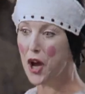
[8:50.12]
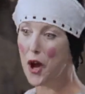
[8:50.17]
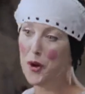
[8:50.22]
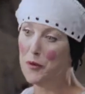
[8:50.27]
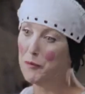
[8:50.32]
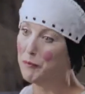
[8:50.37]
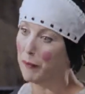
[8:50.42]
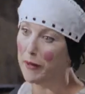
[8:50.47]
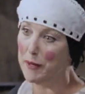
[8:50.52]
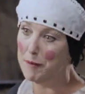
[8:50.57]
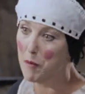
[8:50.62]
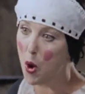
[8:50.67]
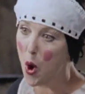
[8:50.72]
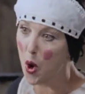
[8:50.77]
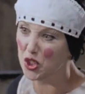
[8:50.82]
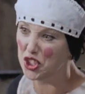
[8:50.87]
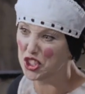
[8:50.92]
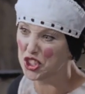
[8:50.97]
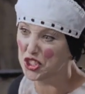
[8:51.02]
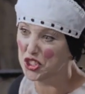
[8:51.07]
Don't be
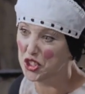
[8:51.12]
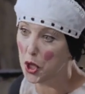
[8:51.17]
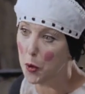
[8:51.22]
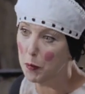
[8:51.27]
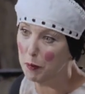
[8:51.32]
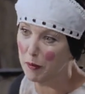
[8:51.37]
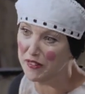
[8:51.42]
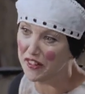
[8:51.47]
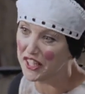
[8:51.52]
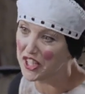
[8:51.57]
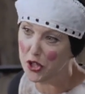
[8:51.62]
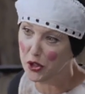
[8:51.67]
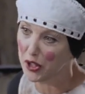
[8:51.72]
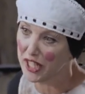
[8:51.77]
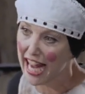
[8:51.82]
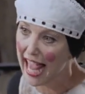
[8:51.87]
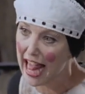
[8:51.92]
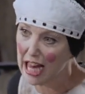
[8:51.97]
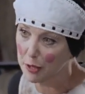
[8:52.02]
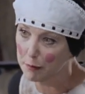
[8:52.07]
more stupid than you
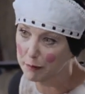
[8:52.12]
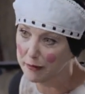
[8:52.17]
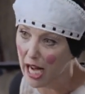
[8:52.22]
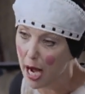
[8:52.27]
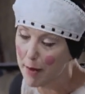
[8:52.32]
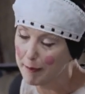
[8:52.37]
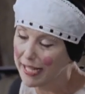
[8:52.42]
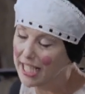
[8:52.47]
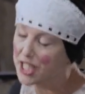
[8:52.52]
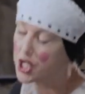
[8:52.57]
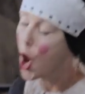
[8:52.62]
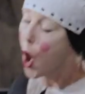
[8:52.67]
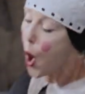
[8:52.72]
can help, Gummidge.